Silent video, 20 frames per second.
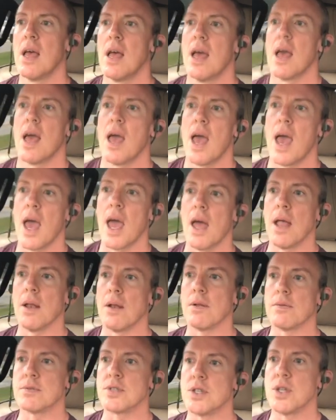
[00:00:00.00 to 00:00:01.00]

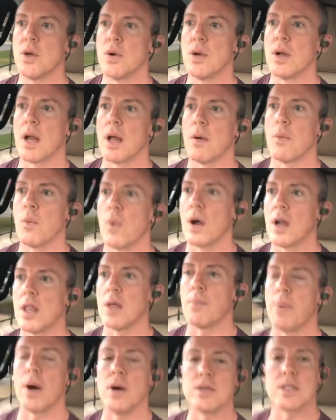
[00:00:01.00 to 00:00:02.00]
and doing one of the
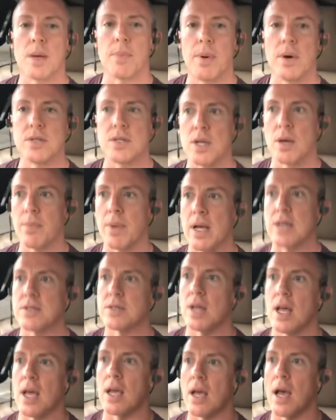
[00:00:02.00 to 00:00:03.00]
posts I posted up
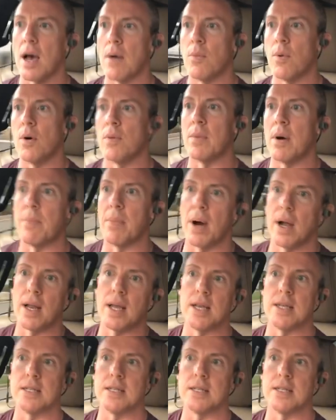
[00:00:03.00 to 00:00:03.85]
yesterday. Got one of my buddies